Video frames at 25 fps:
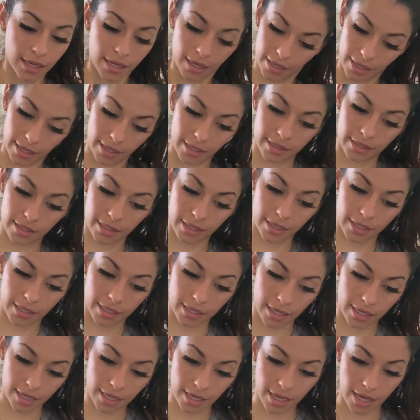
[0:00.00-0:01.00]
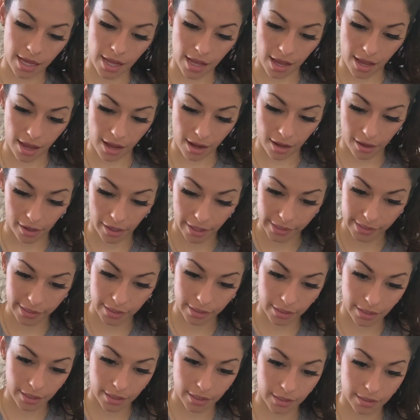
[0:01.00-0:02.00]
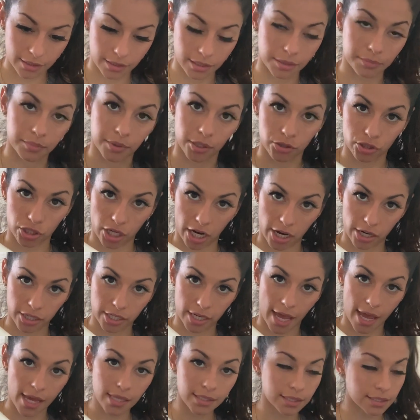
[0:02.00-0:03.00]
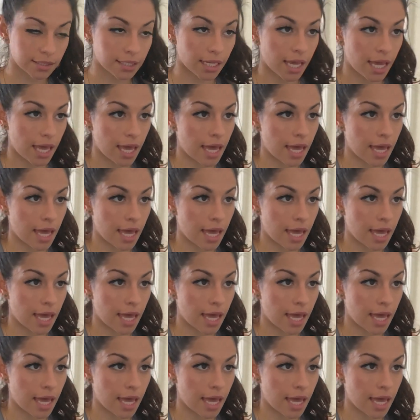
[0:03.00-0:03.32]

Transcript: And then I did the blow dryer test.